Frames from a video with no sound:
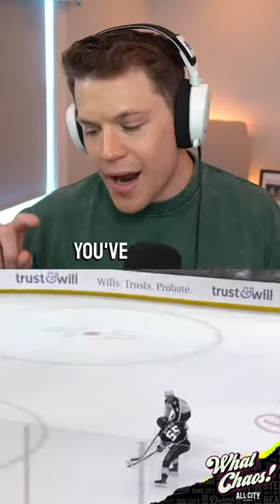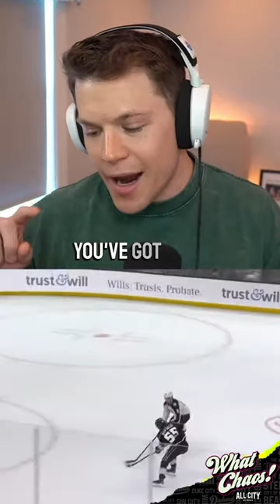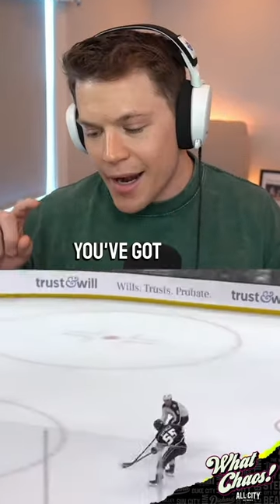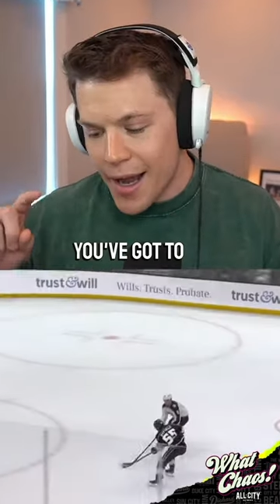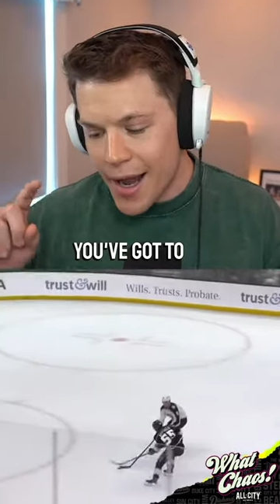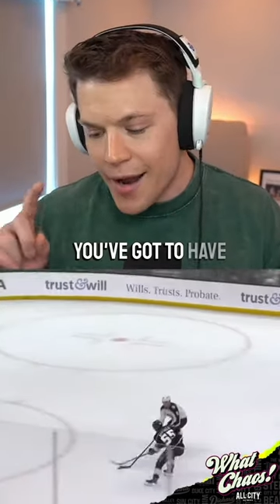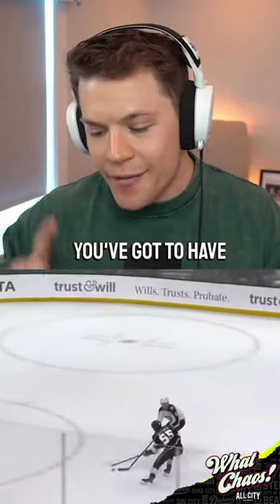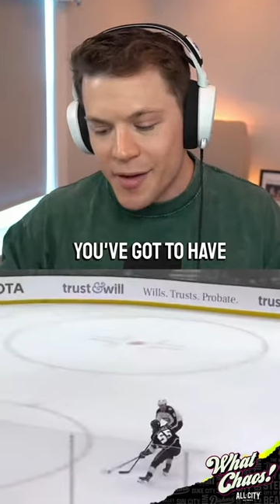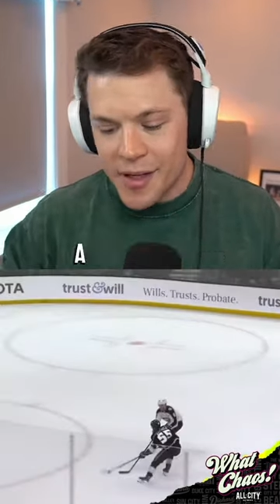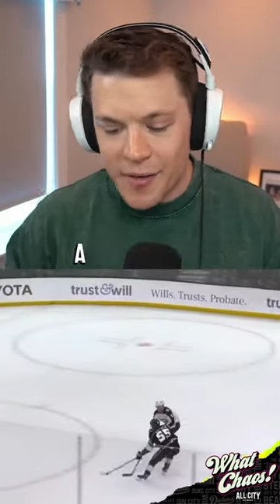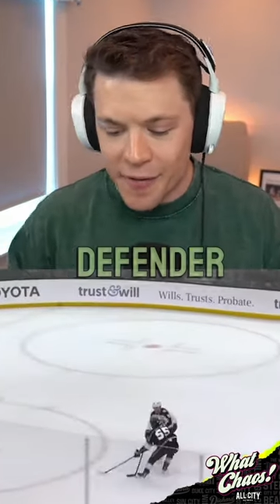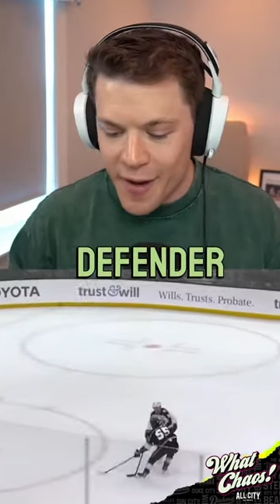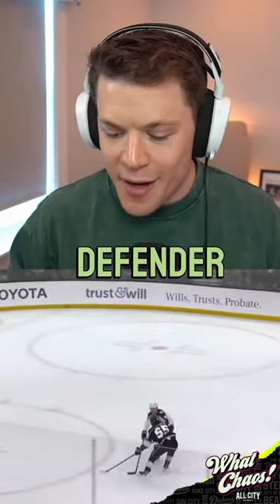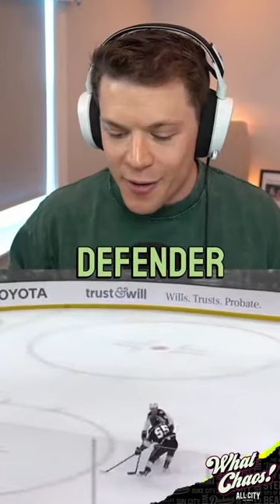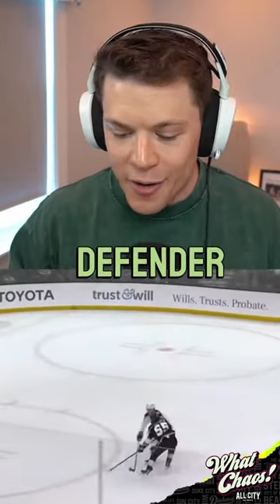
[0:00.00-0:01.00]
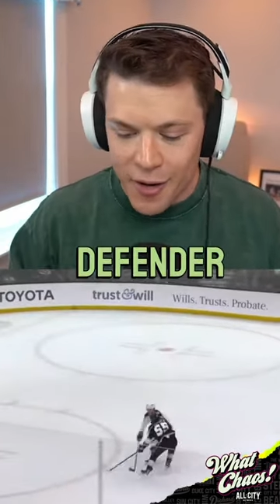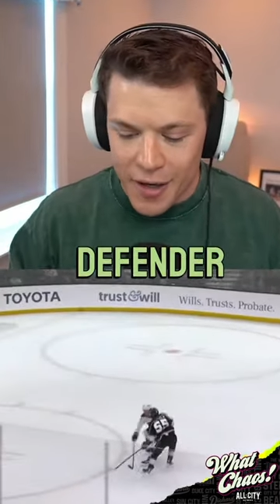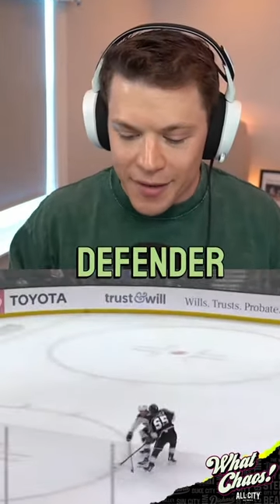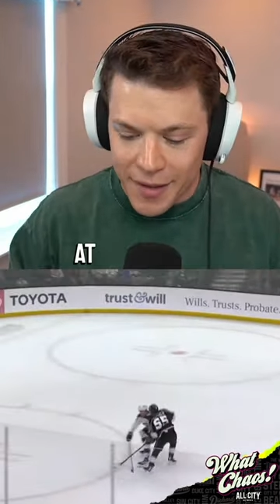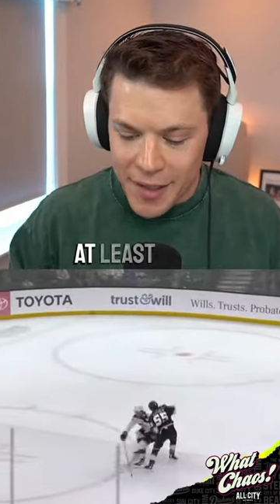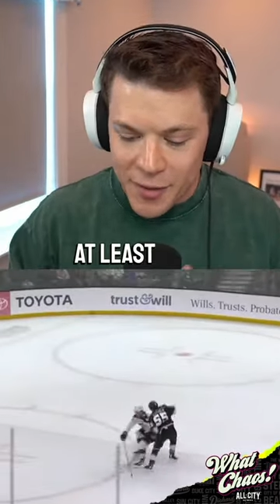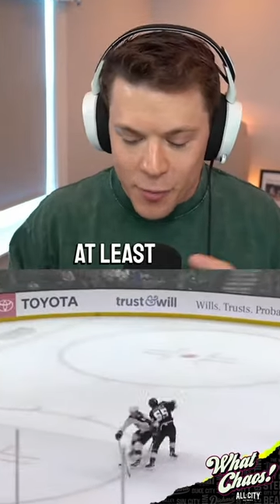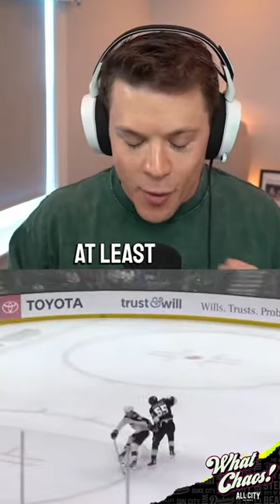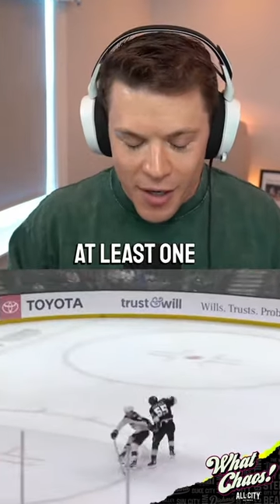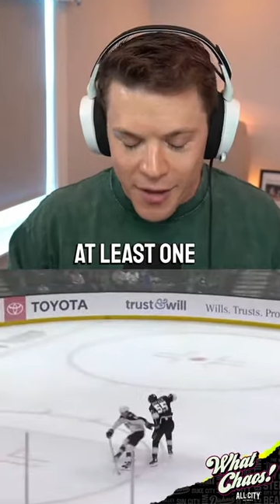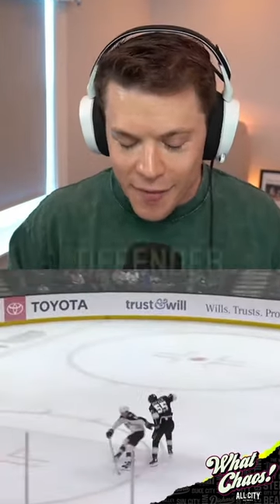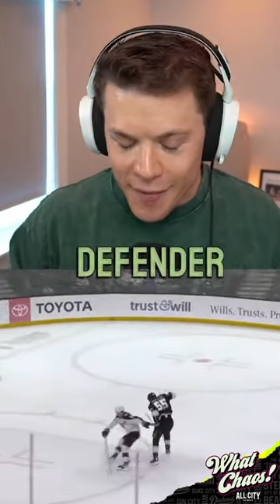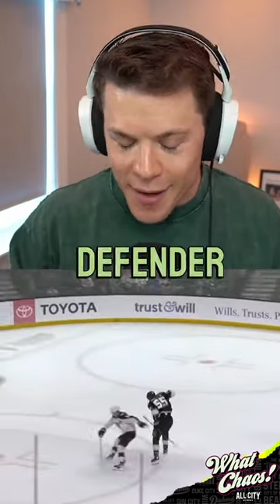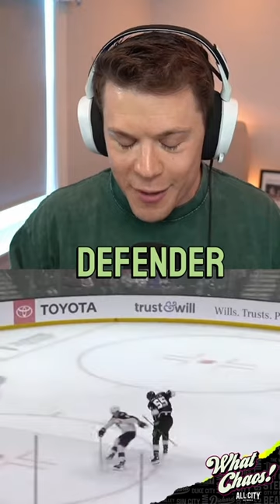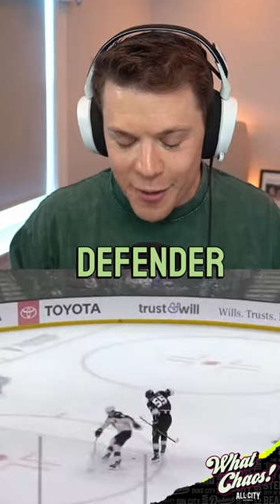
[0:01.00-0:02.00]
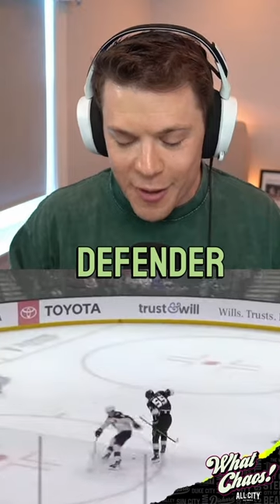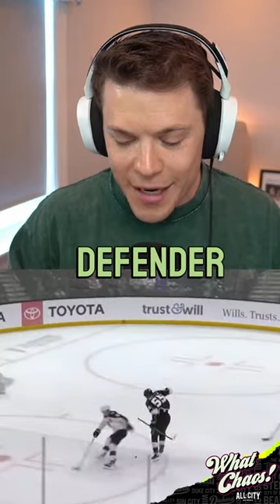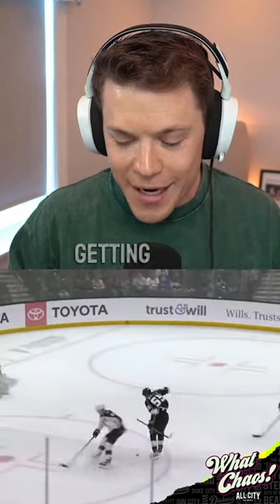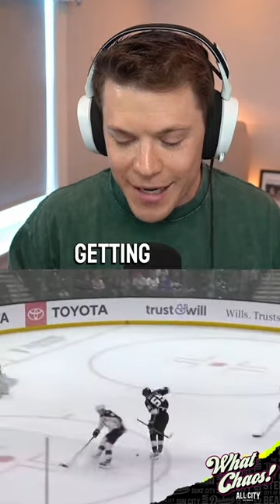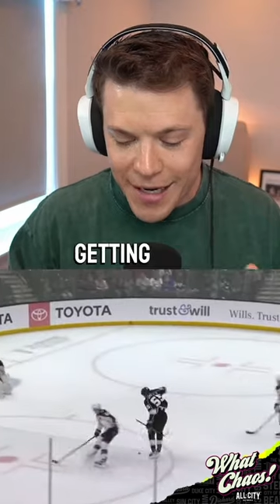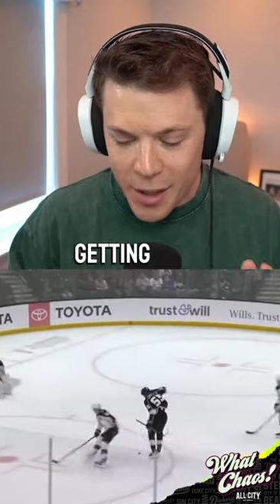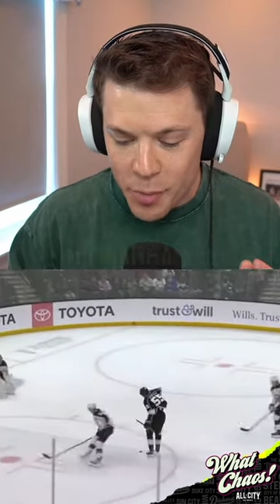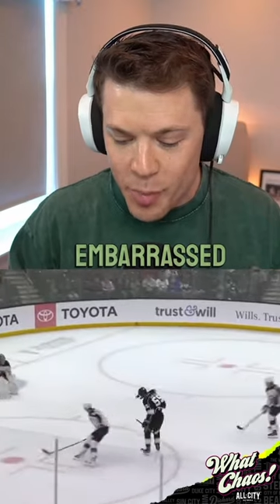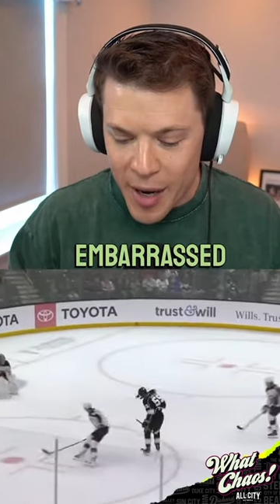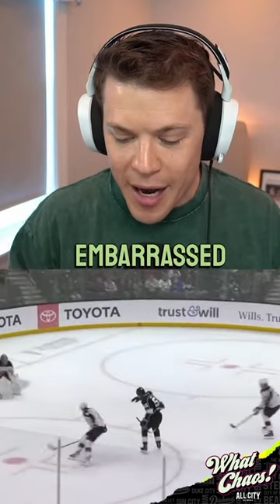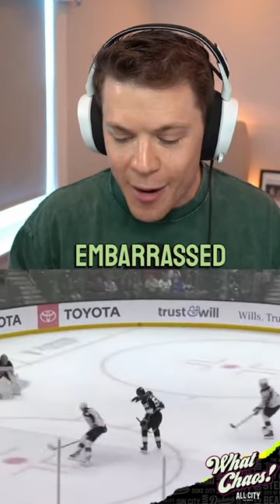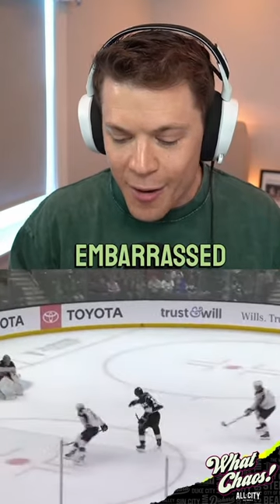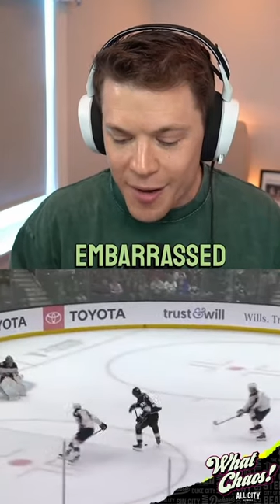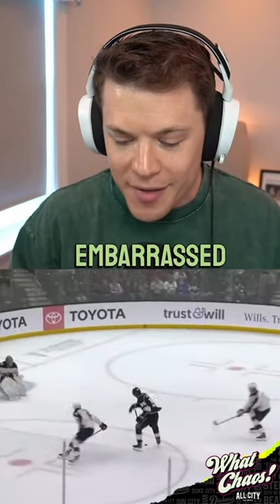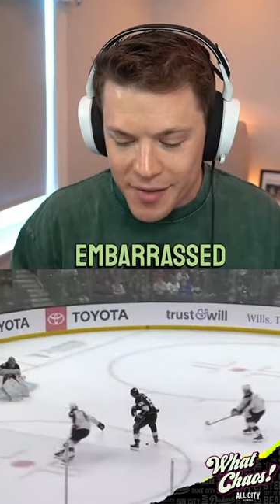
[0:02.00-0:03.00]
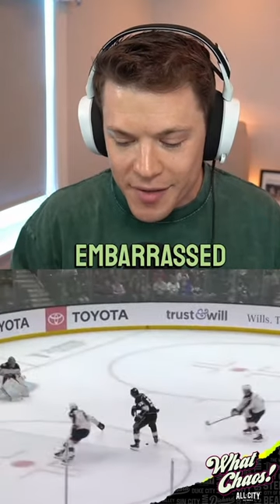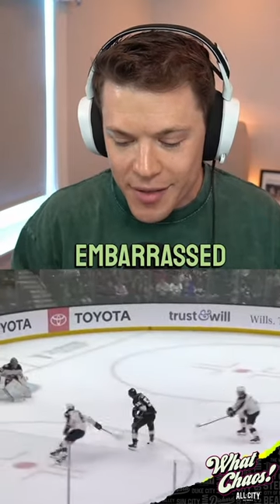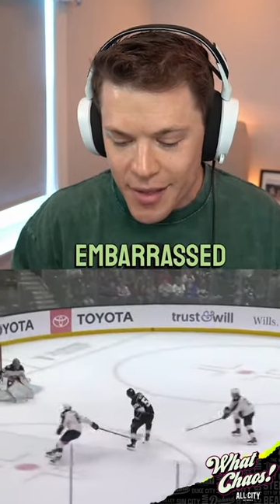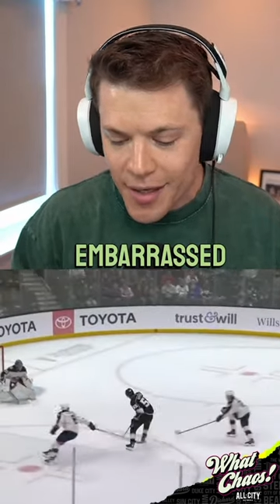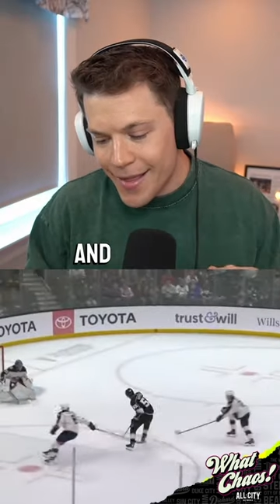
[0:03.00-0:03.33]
got to have a defender, at least one defender getting embarrassed.